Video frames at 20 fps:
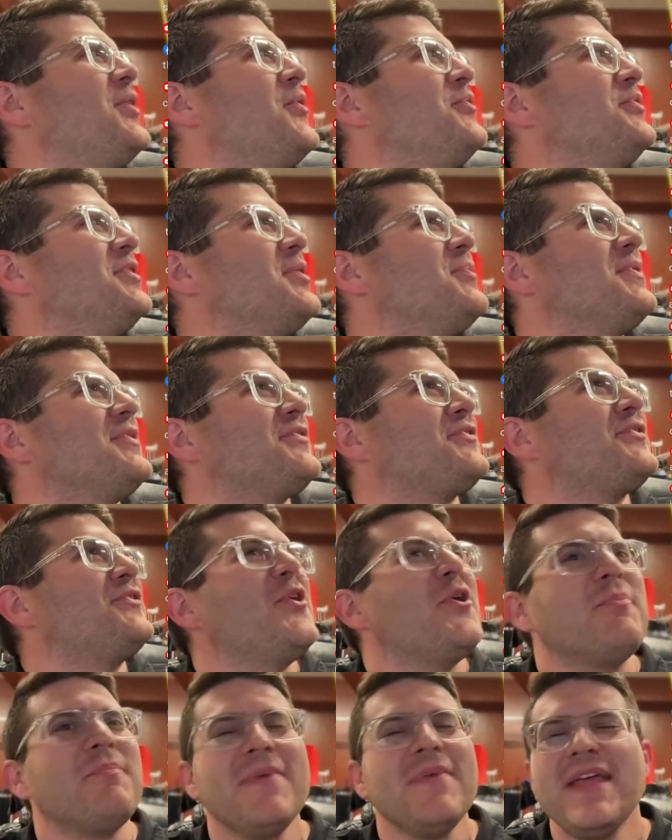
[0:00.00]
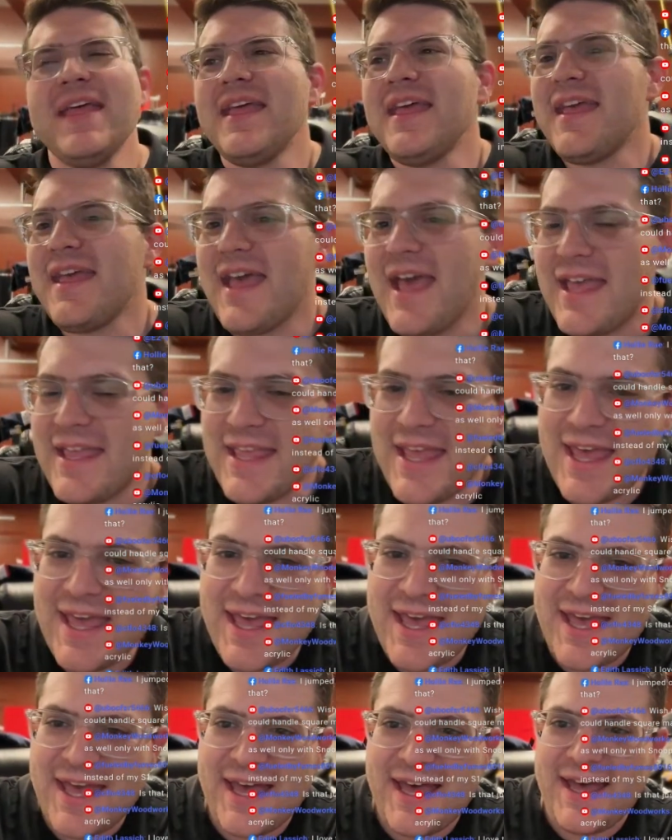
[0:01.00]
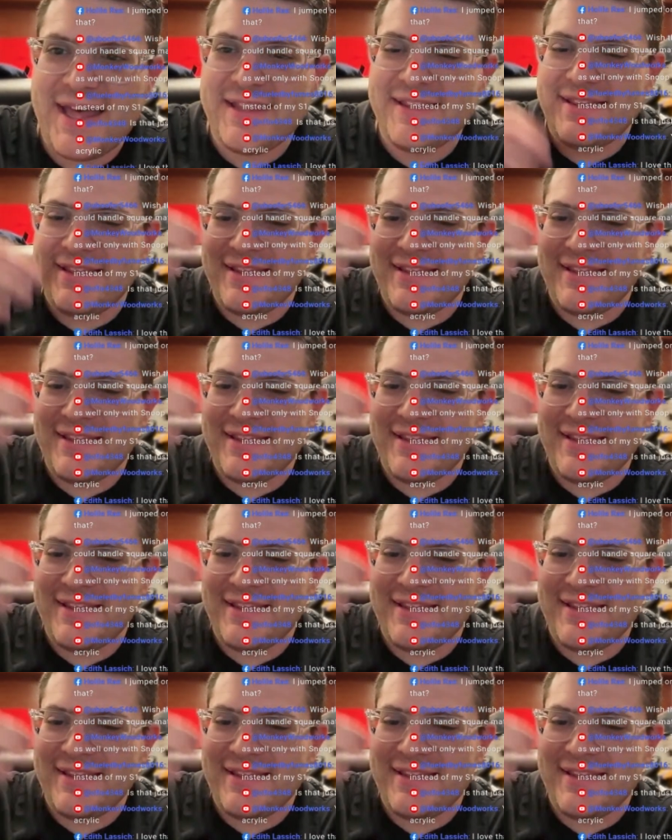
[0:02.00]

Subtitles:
only with Snoop. Yeah,